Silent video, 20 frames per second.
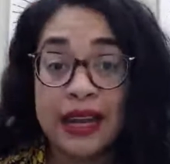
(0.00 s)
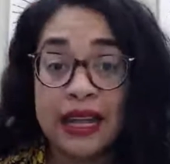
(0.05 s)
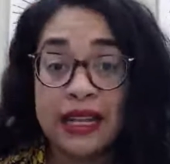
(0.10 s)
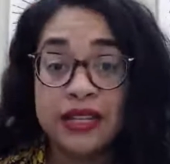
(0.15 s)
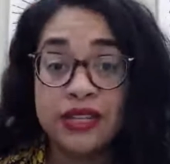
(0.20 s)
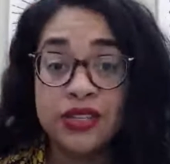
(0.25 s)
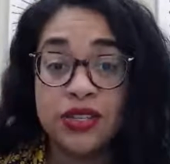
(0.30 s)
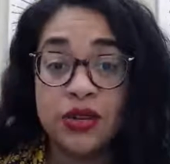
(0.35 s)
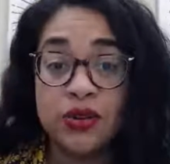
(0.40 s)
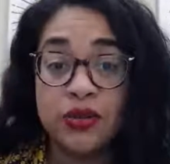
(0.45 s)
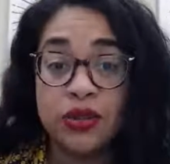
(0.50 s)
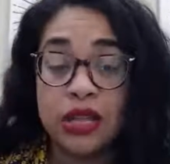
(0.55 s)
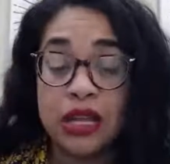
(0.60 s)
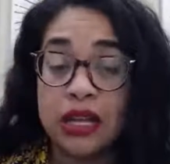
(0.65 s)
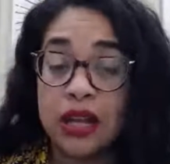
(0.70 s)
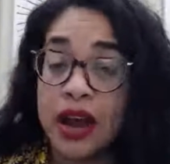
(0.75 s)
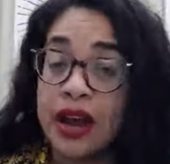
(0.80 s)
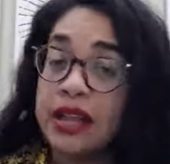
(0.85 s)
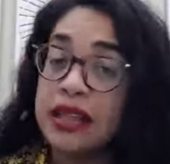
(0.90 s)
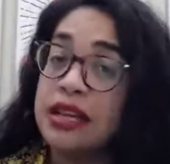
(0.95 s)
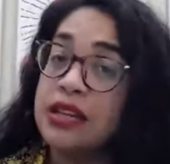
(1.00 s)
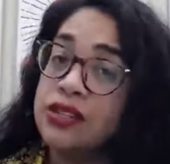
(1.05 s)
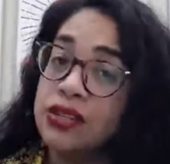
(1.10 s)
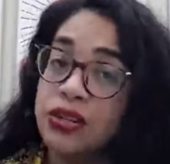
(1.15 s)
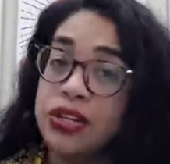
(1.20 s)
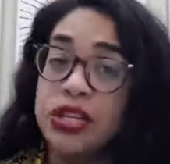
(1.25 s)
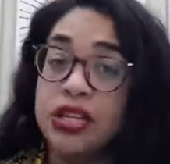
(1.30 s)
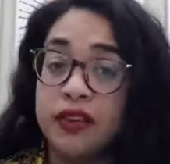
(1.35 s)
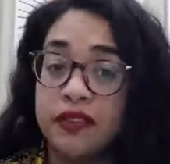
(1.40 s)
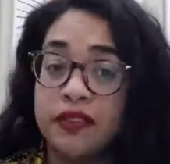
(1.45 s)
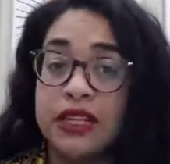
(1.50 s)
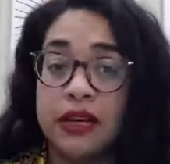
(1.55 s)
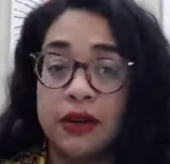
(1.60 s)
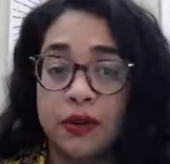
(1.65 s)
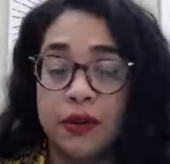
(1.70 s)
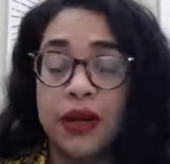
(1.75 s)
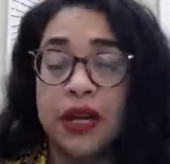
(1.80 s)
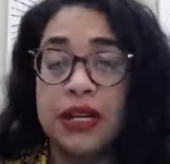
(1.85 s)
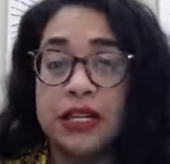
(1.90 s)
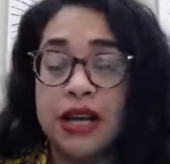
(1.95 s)
And so a lot of things are shifting, and
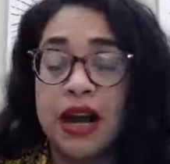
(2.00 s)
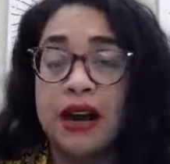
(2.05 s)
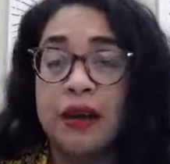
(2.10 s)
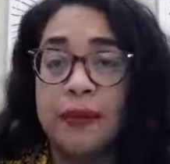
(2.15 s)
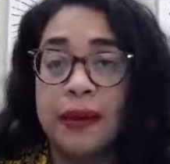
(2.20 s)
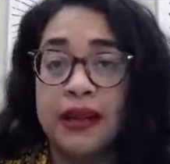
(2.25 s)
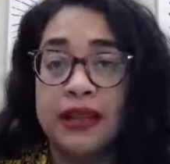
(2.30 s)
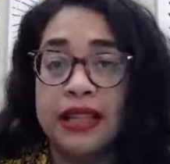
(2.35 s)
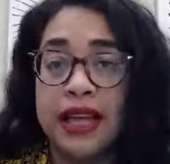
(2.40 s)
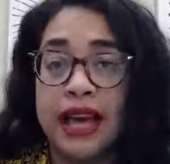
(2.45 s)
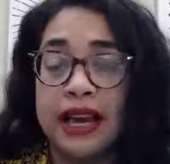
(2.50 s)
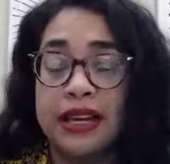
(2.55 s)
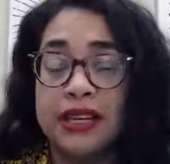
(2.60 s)
we're going to talk about that.